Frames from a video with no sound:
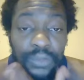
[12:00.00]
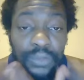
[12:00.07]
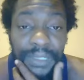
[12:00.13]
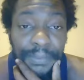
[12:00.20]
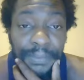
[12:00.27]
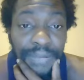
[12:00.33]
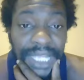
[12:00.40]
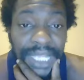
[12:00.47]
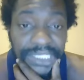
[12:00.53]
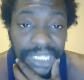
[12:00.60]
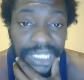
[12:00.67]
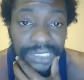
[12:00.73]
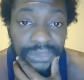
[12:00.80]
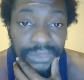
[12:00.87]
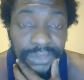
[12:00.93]
the
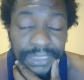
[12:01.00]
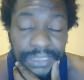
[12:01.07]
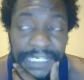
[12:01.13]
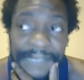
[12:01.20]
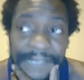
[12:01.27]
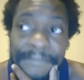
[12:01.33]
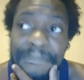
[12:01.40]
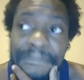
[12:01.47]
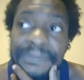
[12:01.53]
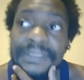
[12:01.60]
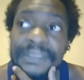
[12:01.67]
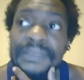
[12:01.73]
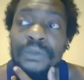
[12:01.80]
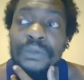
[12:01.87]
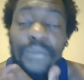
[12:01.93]
projects, you know what I'm saying?
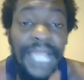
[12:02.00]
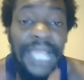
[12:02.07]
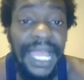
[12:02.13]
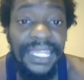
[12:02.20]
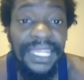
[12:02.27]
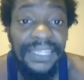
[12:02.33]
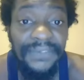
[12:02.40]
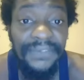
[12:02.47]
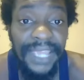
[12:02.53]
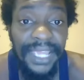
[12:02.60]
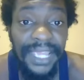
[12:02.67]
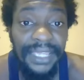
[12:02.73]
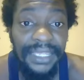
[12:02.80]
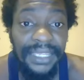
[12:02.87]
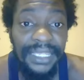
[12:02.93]
Where I live
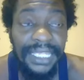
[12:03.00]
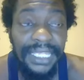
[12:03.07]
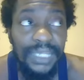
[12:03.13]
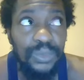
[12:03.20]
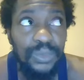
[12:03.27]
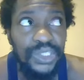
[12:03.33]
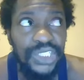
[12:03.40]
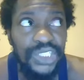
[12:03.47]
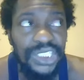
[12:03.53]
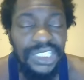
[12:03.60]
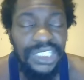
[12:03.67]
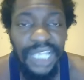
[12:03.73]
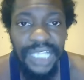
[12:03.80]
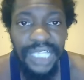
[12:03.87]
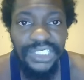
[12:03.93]
at, it was
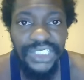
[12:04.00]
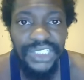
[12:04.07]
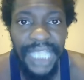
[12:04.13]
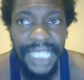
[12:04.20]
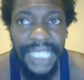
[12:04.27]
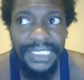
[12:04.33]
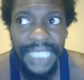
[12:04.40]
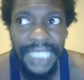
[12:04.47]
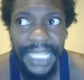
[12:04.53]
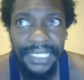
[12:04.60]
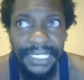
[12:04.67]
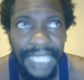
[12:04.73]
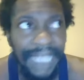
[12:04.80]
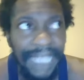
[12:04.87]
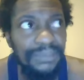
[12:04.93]
just gunshots, like
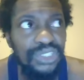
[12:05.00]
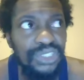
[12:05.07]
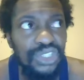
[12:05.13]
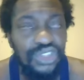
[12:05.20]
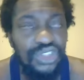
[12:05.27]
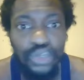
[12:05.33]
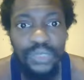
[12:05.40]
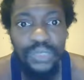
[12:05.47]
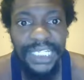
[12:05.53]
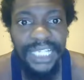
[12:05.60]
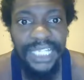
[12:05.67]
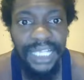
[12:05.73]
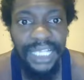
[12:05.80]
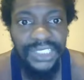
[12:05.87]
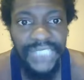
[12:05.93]
30
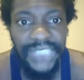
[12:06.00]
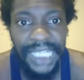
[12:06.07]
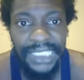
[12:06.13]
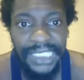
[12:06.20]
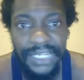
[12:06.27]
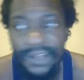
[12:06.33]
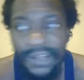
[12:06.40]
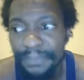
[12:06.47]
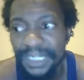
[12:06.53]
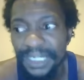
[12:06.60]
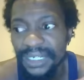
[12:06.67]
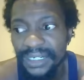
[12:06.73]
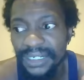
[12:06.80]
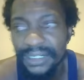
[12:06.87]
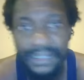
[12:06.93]
gunshots, like a
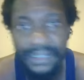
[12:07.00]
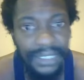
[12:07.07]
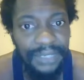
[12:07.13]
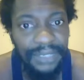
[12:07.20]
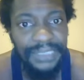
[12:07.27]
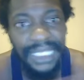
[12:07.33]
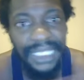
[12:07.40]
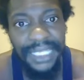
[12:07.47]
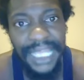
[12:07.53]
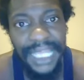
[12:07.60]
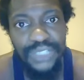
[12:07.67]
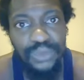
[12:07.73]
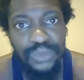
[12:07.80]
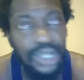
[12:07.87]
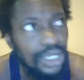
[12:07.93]
brrrr, you know what I'm saying? Not
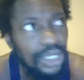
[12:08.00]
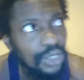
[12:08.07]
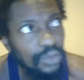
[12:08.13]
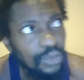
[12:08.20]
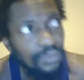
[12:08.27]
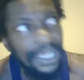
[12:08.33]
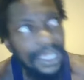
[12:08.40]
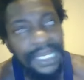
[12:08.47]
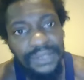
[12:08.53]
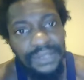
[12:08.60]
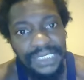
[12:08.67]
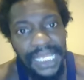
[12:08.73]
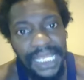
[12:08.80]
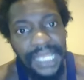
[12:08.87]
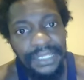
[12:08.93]
too long ago, right
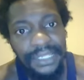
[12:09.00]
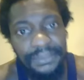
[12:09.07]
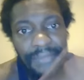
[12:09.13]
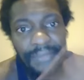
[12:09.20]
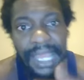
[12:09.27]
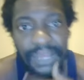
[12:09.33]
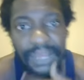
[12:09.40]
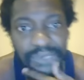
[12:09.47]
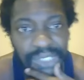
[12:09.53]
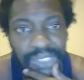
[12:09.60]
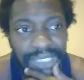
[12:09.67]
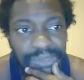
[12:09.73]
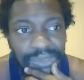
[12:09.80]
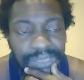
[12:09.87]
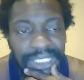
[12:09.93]
outside my house. Like,
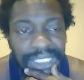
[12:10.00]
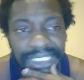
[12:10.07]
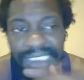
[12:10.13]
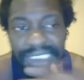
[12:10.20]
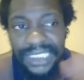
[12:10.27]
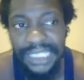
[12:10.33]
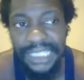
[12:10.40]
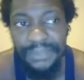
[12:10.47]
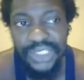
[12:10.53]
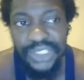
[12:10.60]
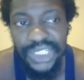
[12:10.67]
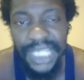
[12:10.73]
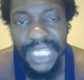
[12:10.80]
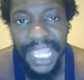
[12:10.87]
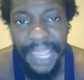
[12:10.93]
you know what I'm saying? This is the type of
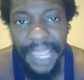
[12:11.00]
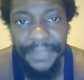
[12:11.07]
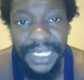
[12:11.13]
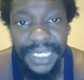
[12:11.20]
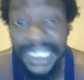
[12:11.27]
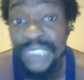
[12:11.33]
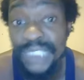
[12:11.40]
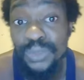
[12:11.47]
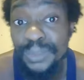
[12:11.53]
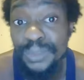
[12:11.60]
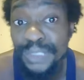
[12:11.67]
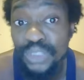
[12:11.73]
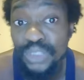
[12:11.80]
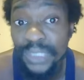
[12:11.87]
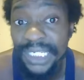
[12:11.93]
shit that happened. And this was
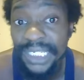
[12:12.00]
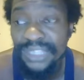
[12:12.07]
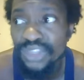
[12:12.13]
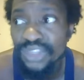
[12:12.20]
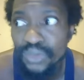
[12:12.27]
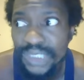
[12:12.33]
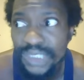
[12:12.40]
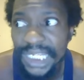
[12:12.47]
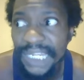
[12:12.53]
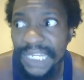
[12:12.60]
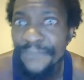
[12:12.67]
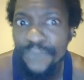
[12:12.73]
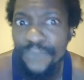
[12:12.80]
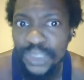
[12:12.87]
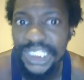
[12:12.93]
between 13
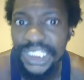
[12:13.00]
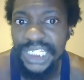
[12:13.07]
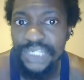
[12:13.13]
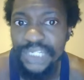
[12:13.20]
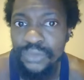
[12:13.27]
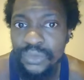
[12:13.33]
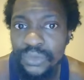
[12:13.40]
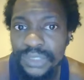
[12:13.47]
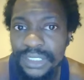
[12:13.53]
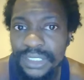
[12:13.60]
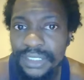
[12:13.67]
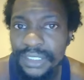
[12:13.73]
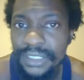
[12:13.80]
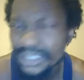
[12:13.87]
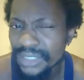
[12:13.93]
and 14 year olds,
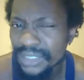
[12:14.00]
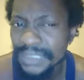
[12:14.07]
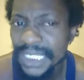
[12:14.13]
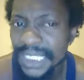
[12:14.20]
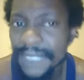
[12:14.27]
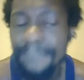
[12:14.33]
you know what I'm saying?